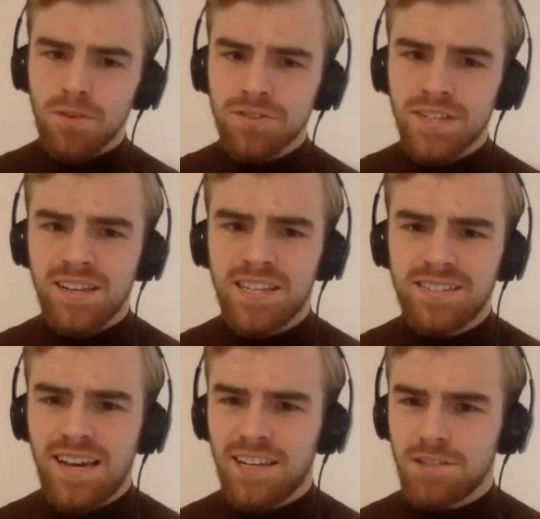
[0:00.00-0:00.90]
most certainly
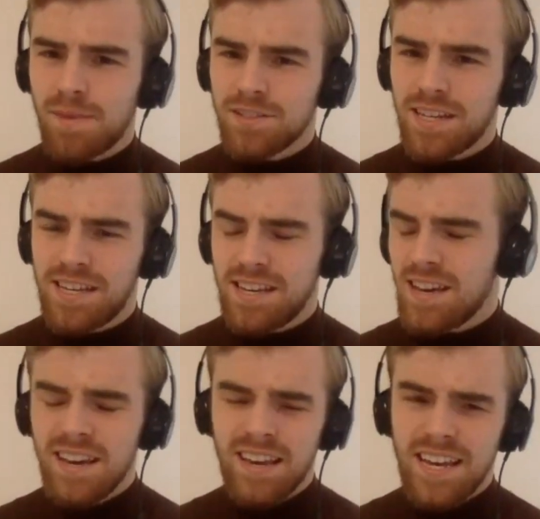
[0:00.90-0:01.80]
tell, especially
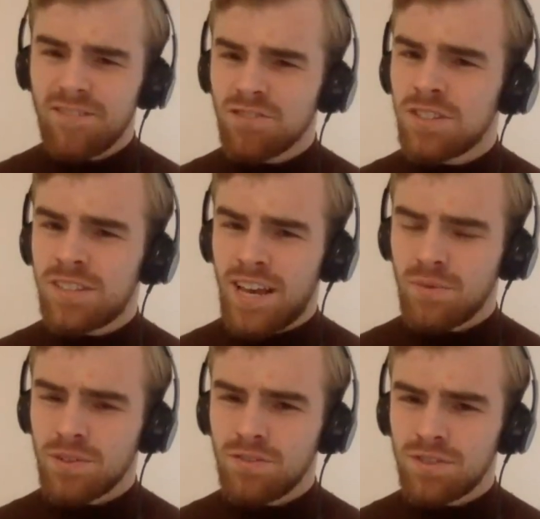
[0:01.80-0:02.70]
even today
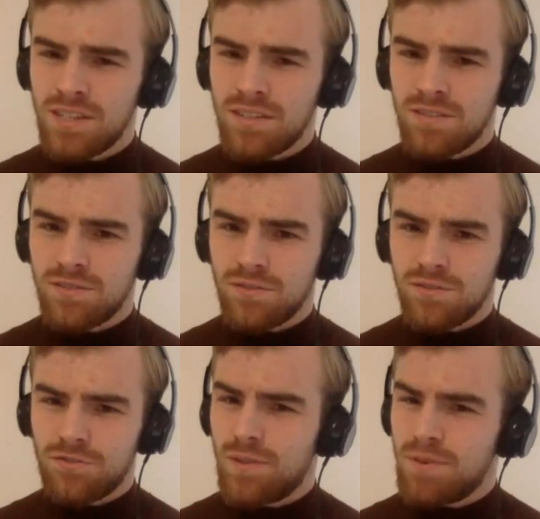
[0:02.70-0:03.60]
when you see the
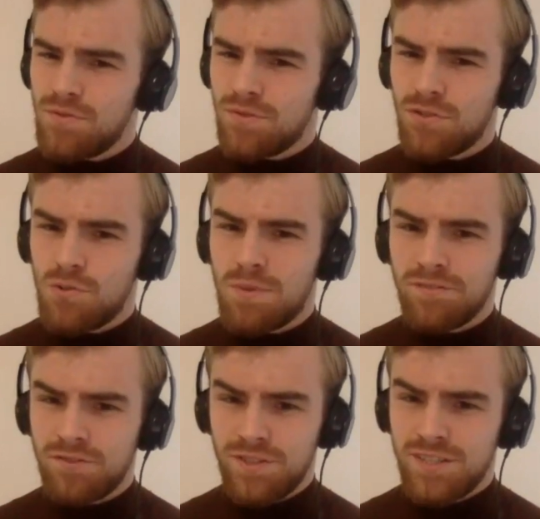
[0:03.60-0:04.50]
sort of tribute to him
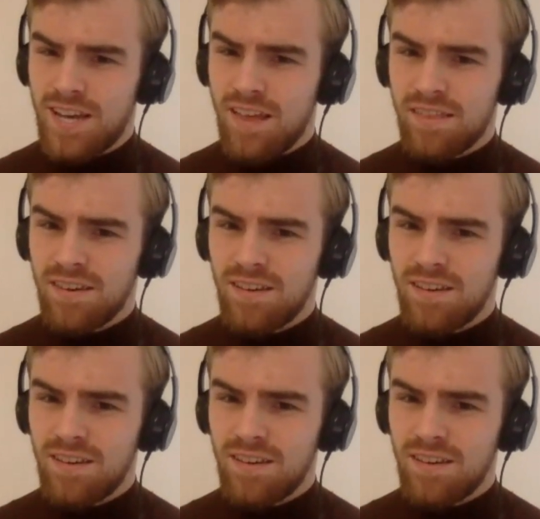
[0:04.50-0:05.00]
after his death.